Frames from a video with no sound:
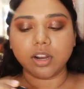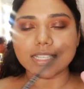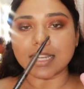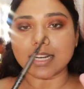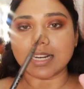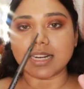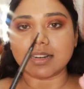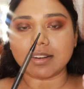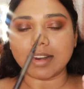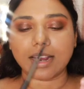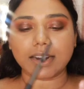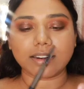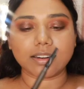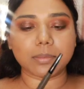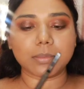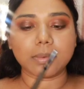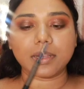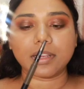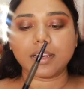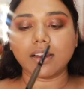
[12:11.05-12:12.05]
the
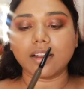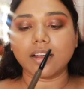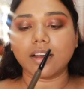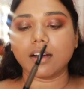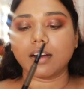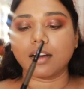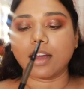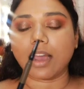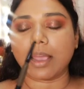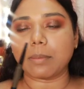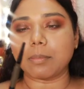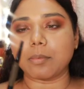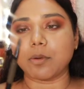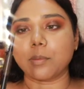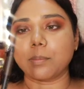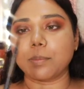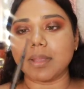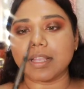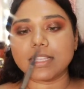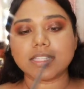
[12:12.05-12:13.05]
retractable
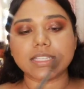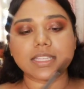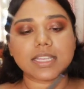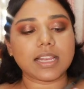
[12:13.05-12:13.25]
eyebrow pencil,